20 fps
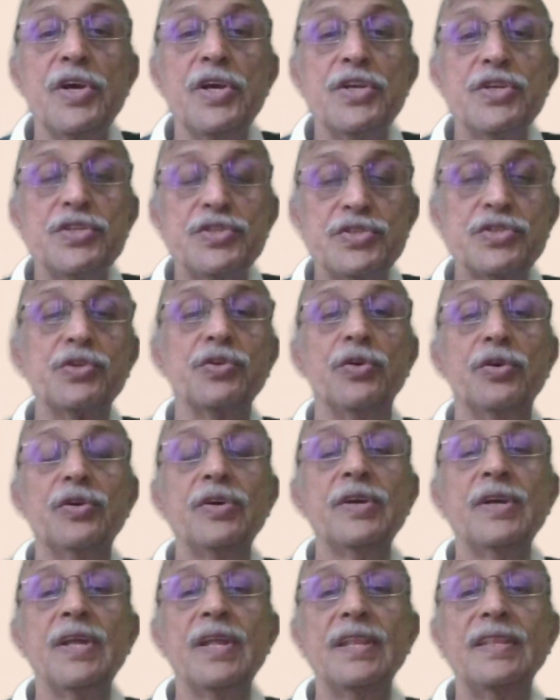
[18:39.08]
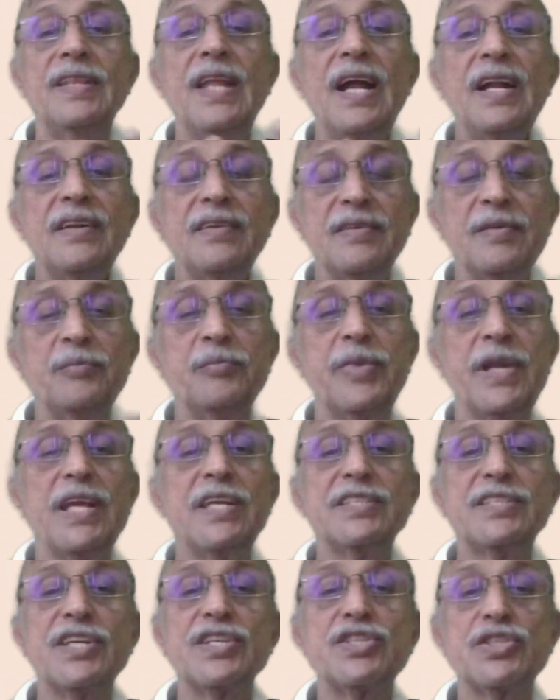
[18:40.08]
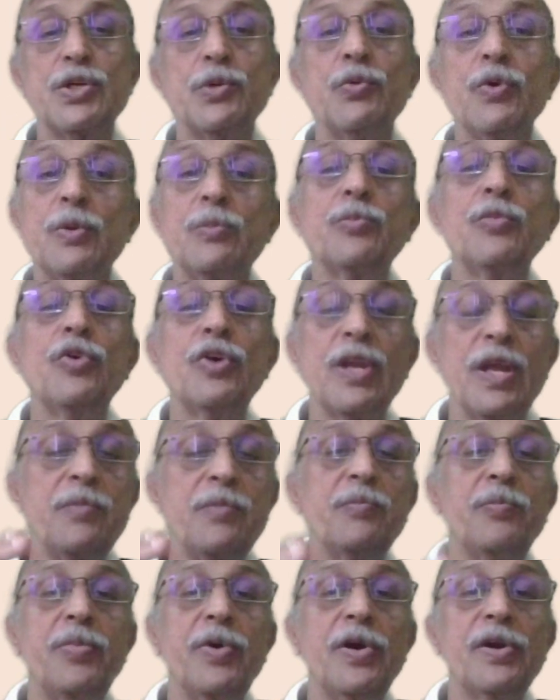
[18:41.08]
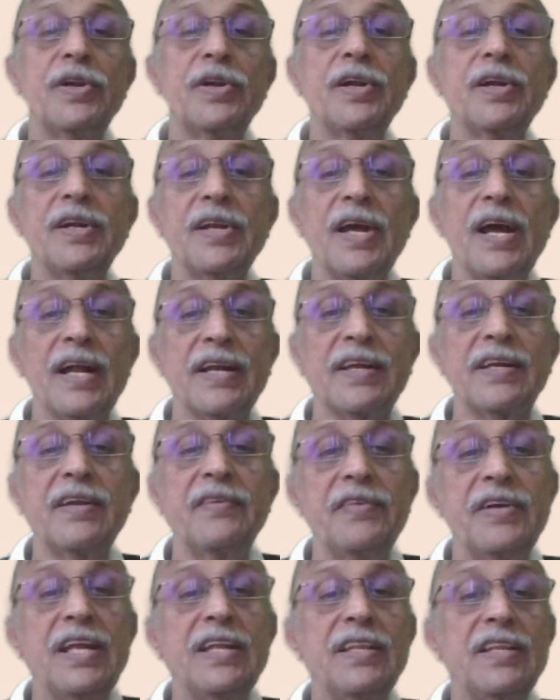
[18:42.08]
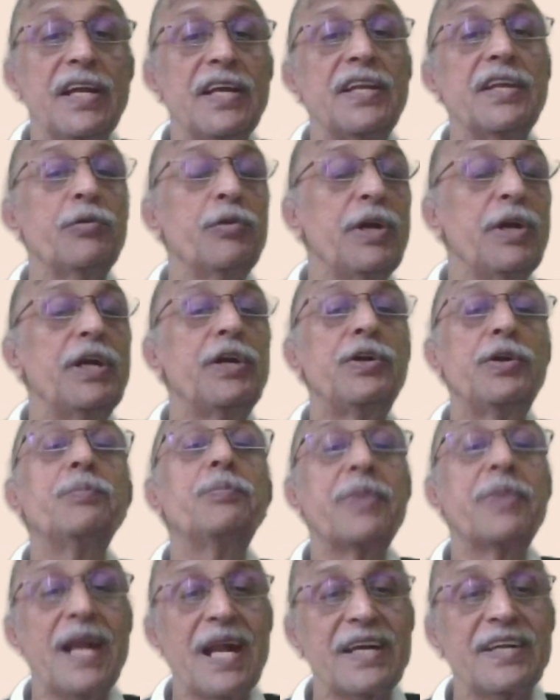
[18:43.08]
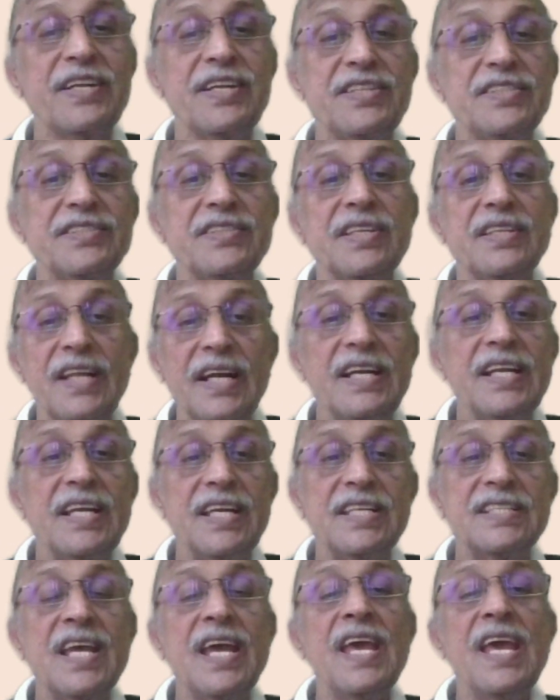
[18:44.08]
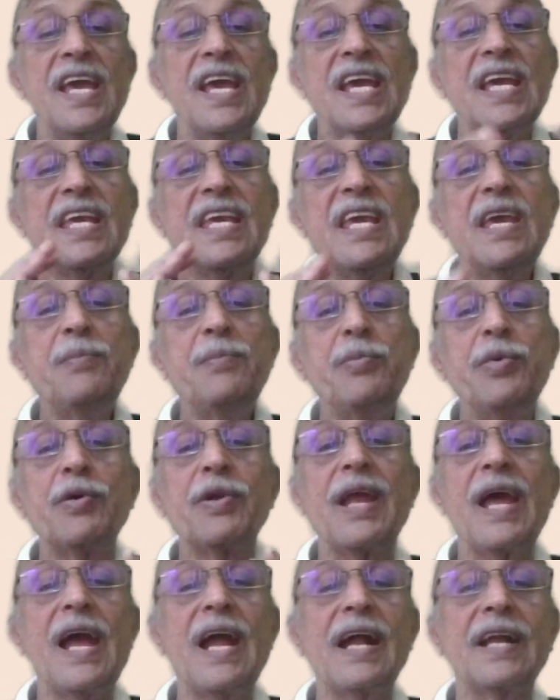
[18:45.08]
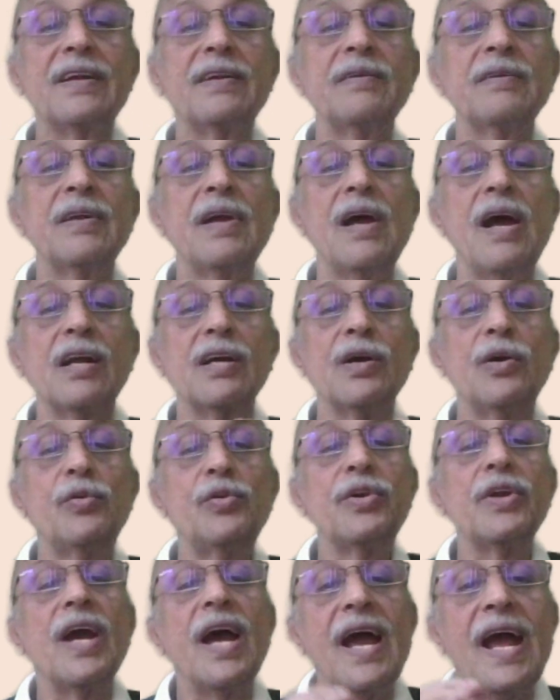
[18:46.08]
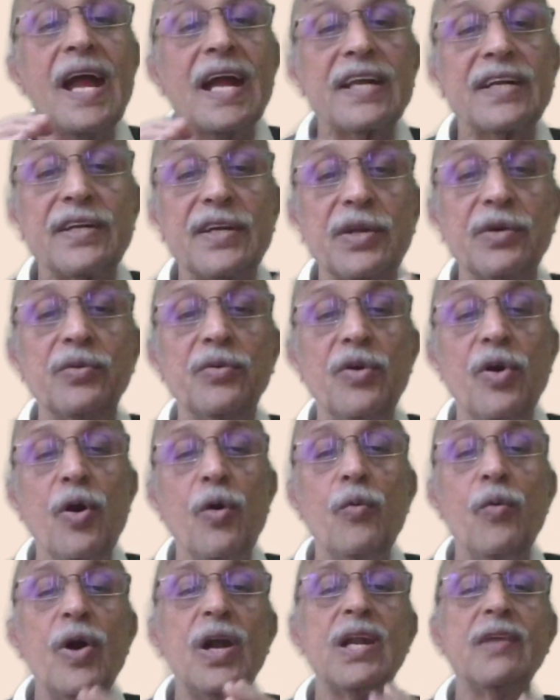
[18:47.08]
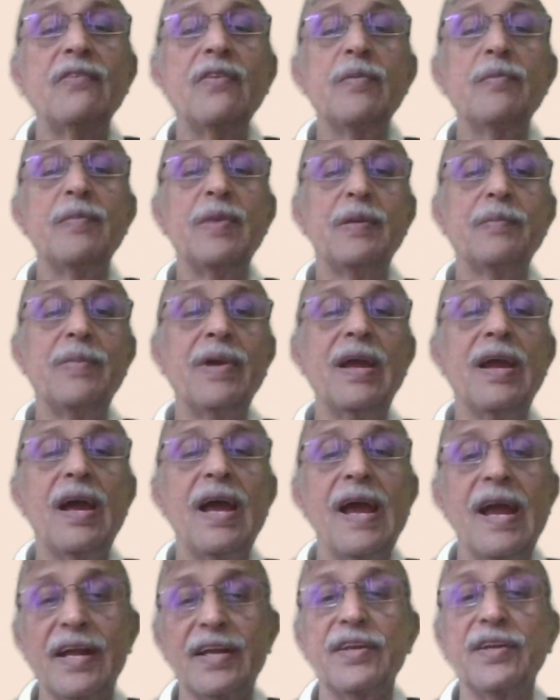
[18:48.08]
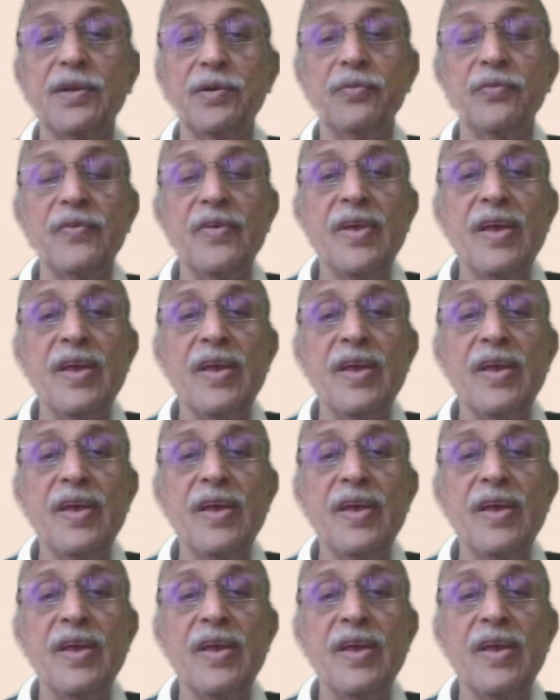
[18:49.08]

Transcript: So that brings us to one more important activity that you need to practice. That is, keep your account active. What do we mean by active?